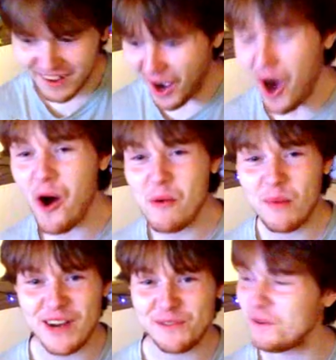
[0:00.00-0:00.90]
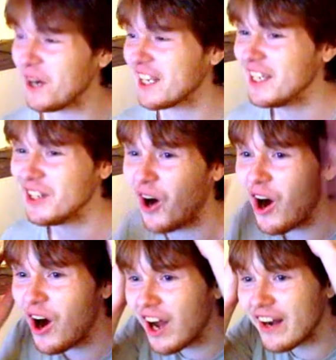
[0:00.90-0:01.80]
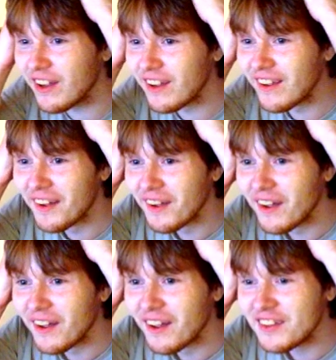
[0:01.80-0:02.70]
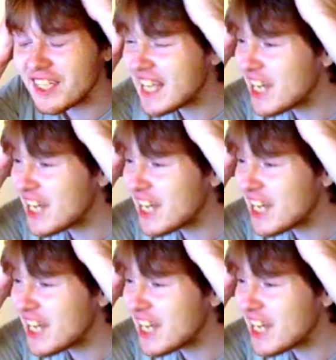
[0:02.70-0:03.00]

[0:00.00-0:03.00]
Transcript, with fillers: Oh my fucking god! Did